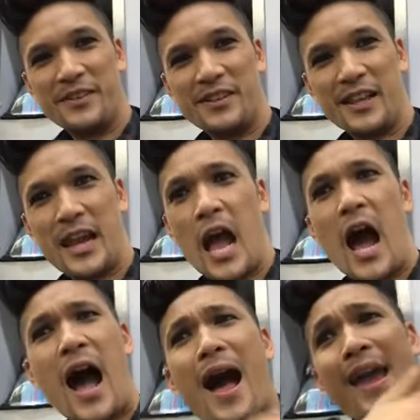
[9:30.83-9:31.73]
Like,
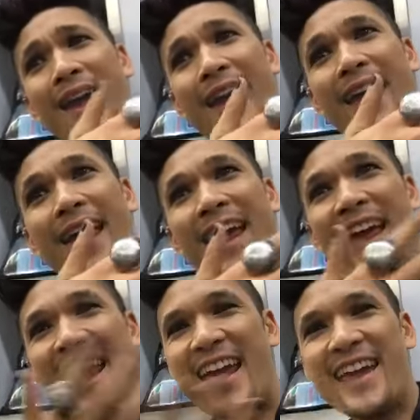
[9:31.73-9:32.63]
I
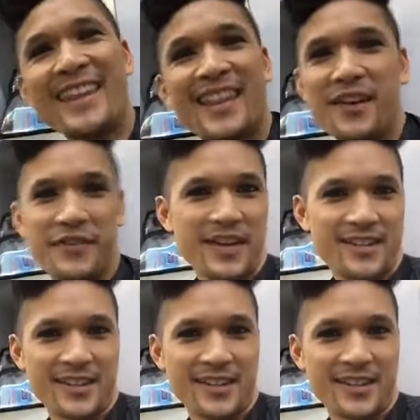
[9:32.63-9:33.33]
hate love it.